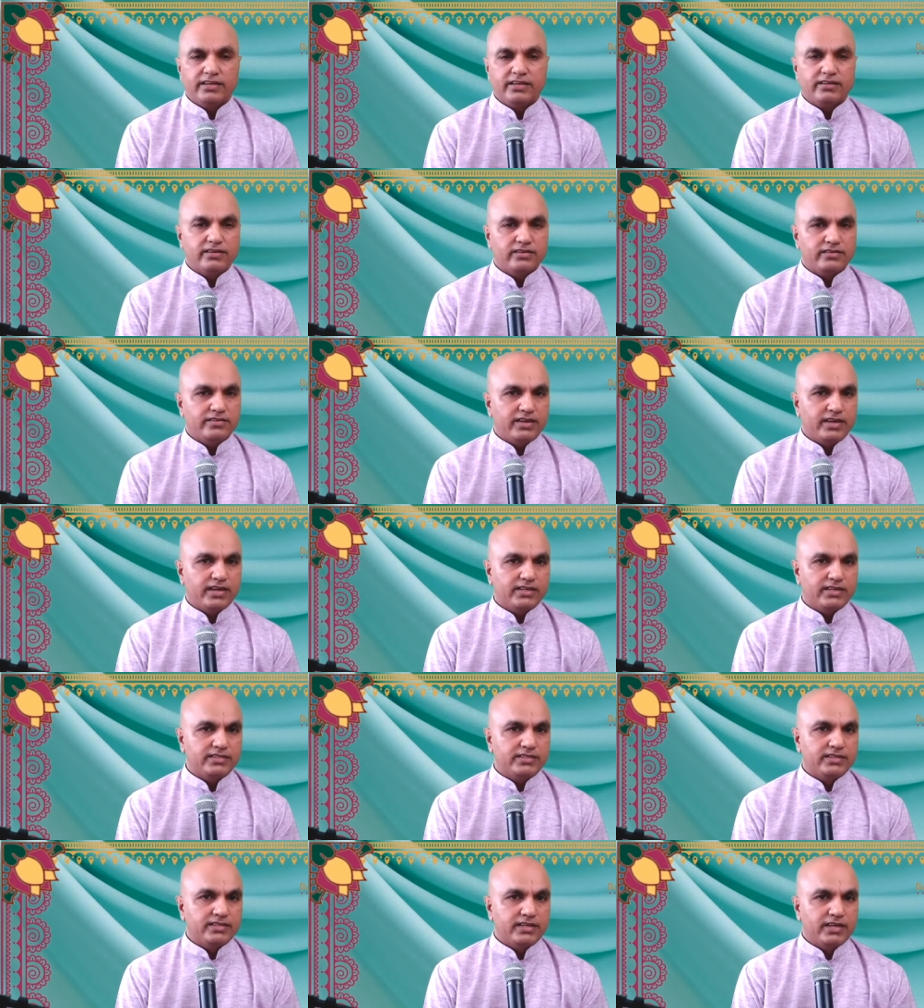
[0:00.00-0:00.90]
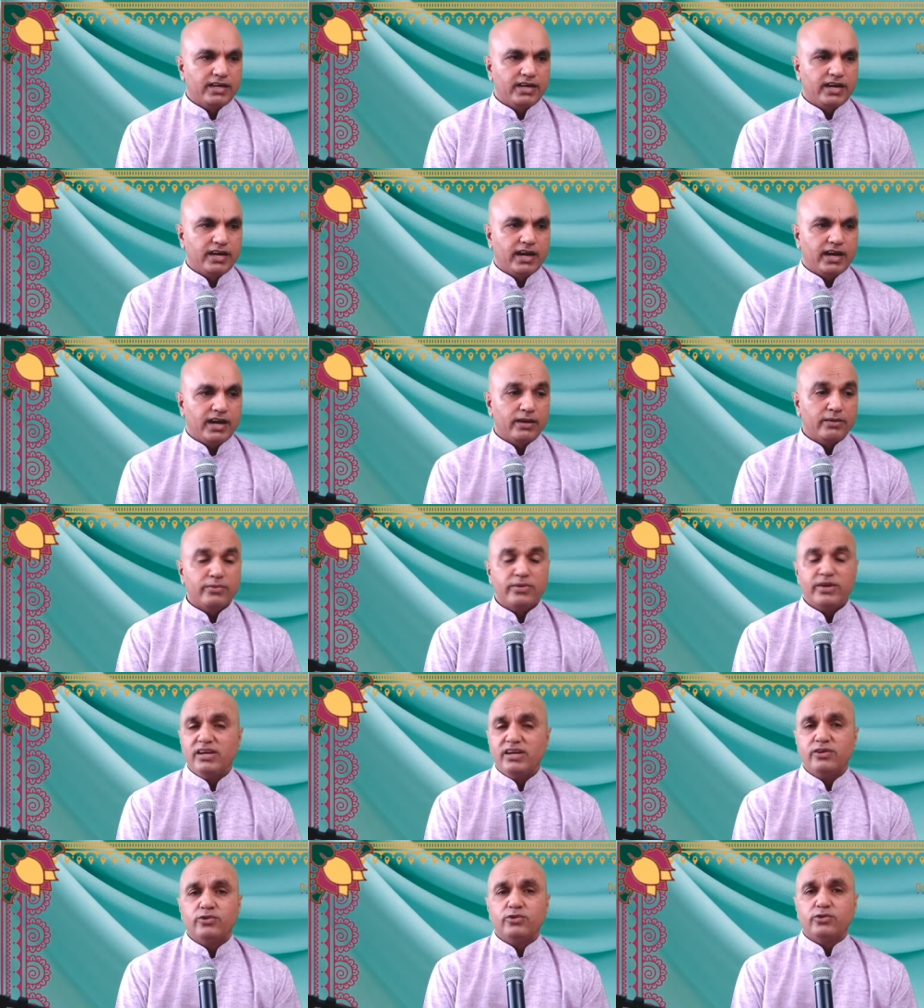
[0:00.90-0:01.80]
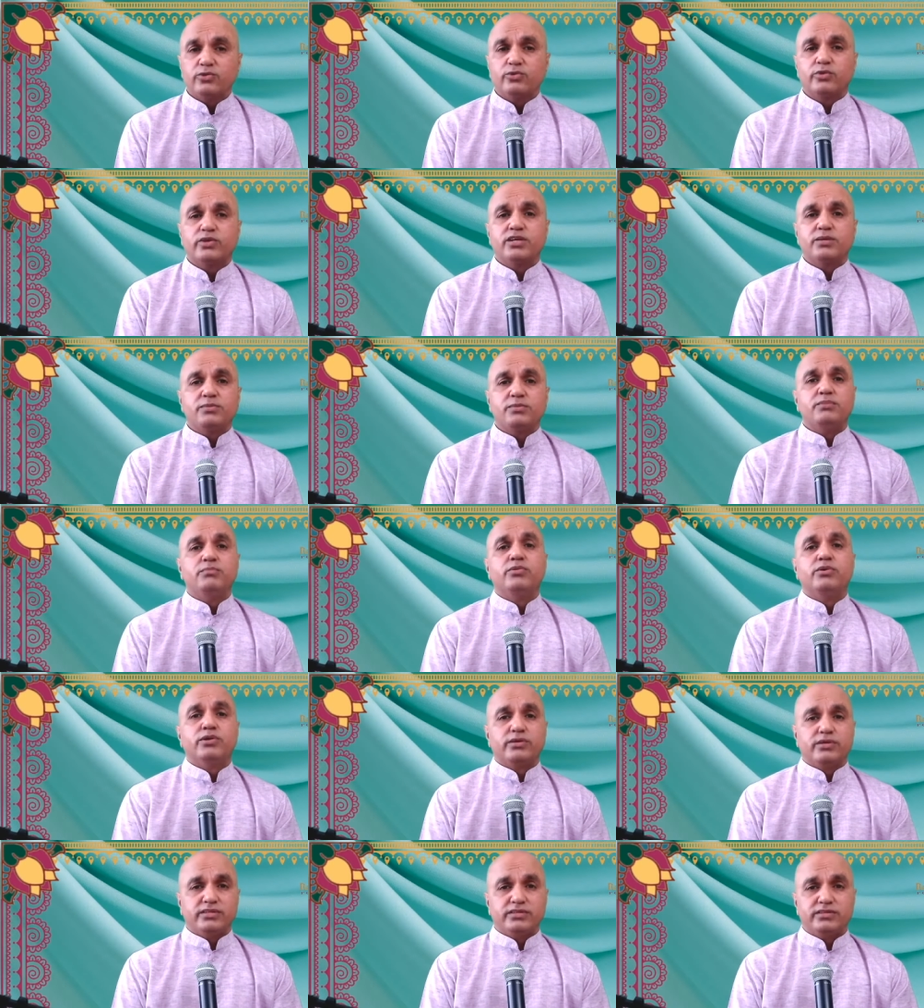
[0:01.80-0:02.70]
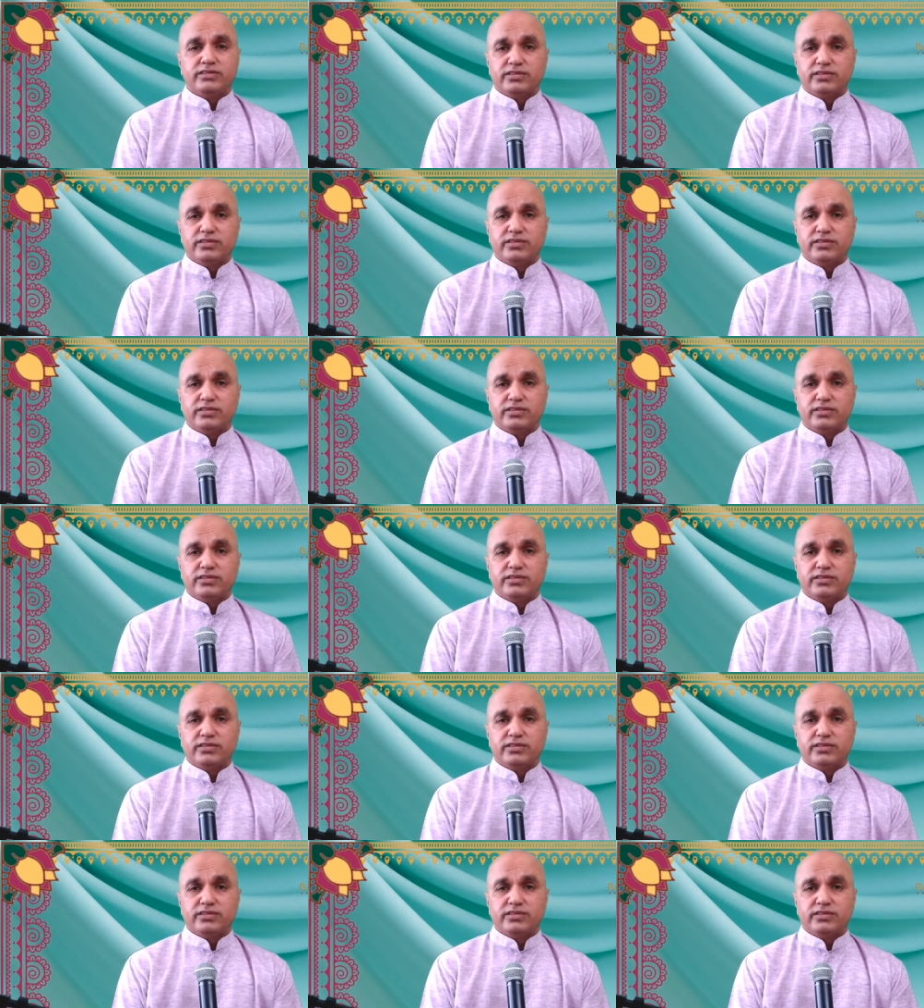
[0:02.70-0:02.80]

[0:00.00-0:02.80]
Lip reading: I really don't want to be born into this world again.